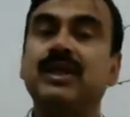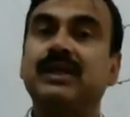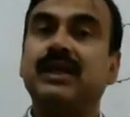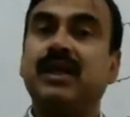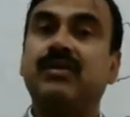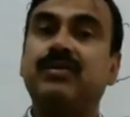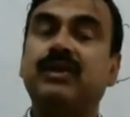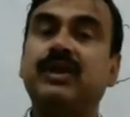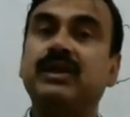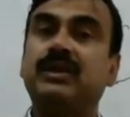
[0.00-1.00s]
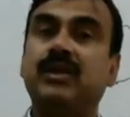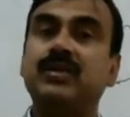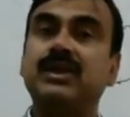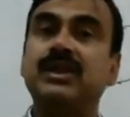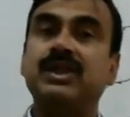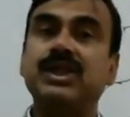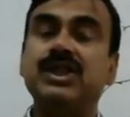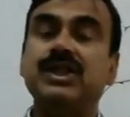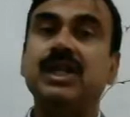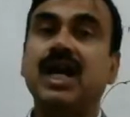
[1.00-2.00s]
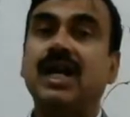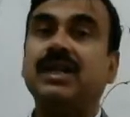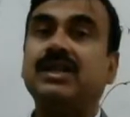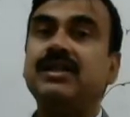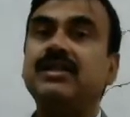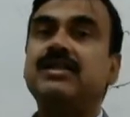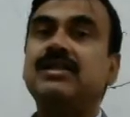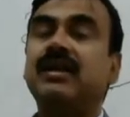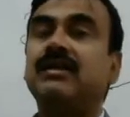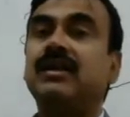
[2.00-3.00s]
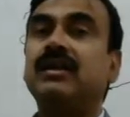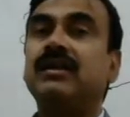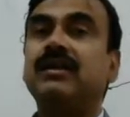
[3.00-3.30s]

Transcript: there are 40,000 genes, and genes are the